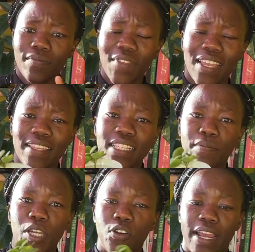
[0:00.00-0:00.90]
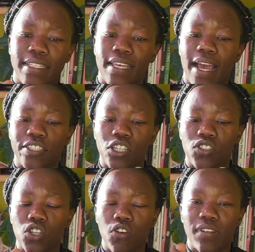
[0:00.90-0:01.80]
these have been great. I just
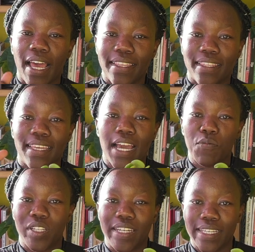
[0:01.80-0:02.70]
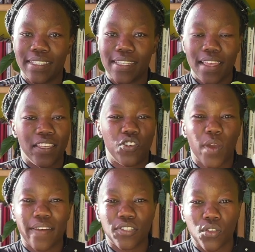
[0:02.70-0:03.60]
don't like that they come with lids and then you
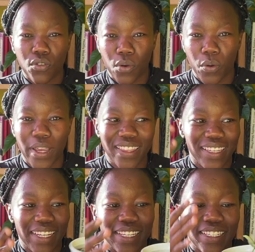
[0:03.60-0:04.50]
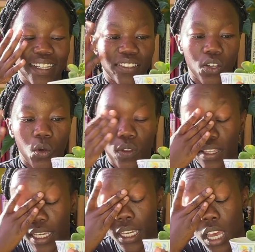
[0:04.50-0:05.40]
have to throw away the lid and it's a whole
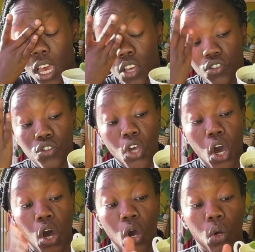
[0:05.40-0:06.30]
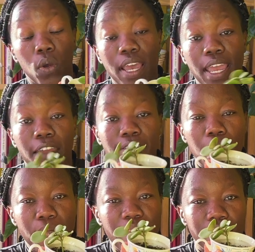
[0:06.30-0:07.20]
thing. So if they
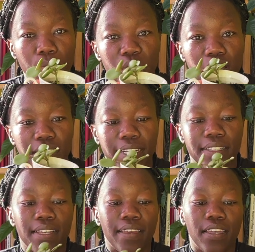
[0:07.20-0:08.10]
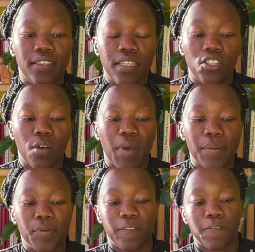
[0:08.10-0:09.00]
made them without lids, I think these are my
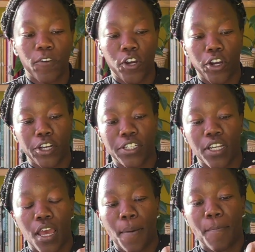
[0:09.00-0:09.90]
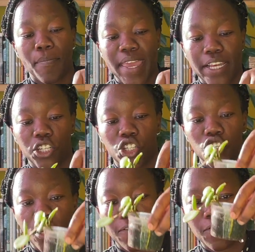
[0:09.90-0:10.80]
preferred
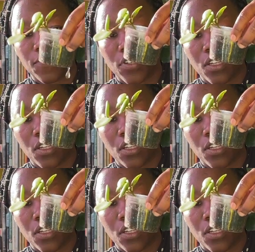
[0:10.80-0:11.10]
makeshift